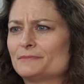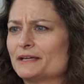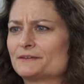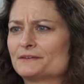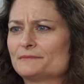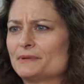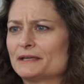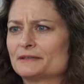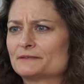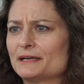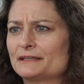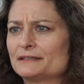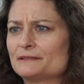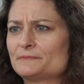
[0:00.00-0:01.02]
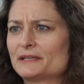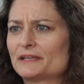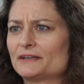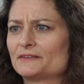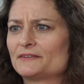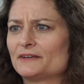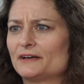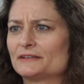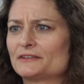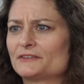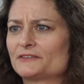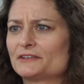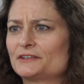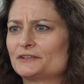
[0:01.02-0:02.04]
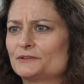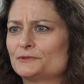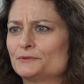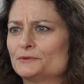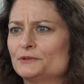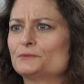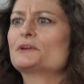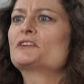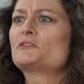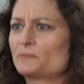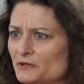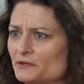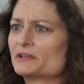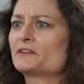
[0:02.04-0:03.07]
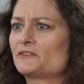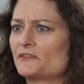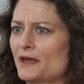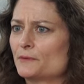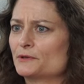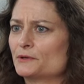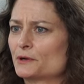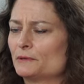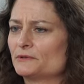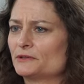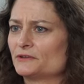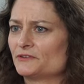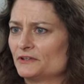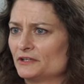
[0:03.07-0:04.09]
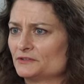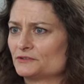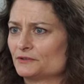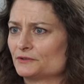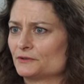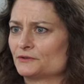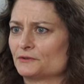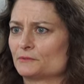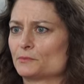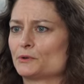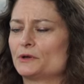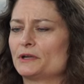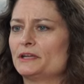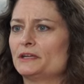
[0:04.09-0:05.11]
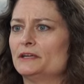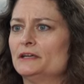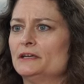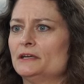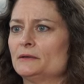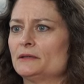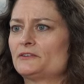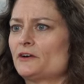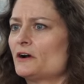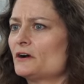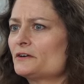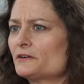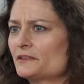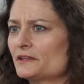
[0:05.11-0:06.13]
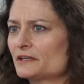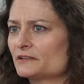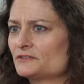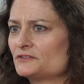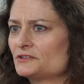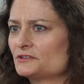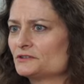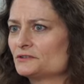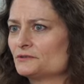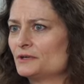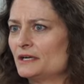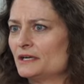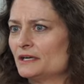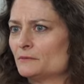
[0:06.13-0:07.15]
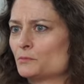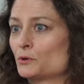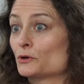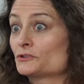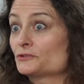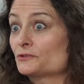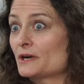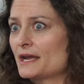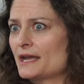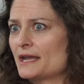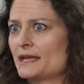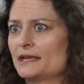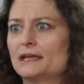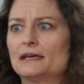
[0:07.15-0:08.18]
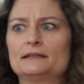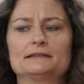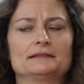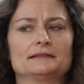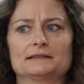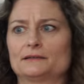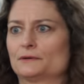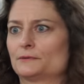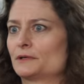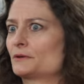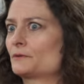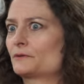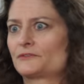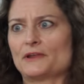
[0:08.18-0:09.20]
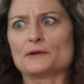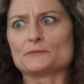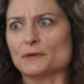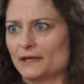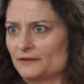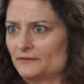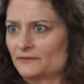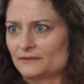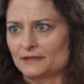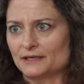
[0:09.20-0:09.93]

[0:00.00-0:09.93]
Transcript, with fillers: better and better at it, because honestly you, you experience that when you come here as an intern or as an employee. It's a harder thing to portray, you know, in sound bites.